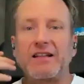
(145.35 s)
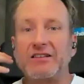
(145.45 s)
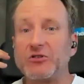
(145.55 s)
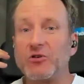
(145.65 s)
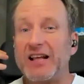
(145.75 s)

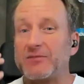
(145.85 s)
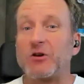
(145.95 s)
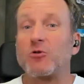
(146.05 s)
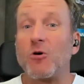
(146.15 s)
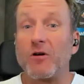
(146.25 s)
Nasuni has been
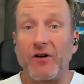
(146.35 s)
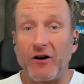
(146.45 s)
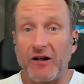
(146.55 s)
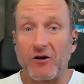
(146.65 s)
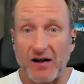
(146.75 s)
growing
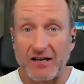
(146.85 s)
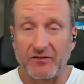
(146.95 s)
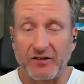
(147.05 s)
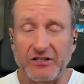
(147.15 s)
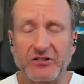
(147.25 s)
very
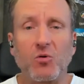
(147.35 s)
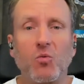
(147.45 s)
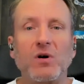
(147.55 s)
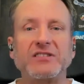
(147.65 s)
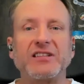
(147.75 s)
aggressively. So,
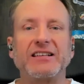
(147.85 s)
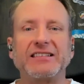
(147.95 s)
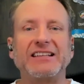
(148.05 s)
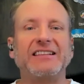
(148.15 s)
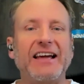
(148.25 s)
what's the
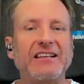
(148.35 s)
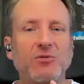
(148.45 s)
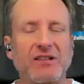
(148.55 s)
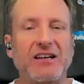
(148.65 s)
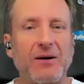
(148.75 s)
latest
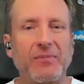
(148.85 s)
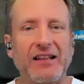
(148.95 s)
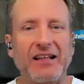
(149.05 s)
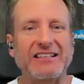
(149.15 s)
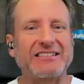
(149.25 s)
with the company,
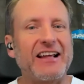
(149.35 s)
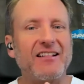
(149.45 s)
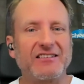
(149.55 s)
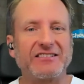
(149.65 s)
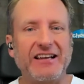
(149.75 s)
like the state of
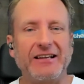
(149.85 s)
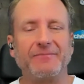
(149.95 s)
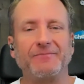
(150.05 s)
the state?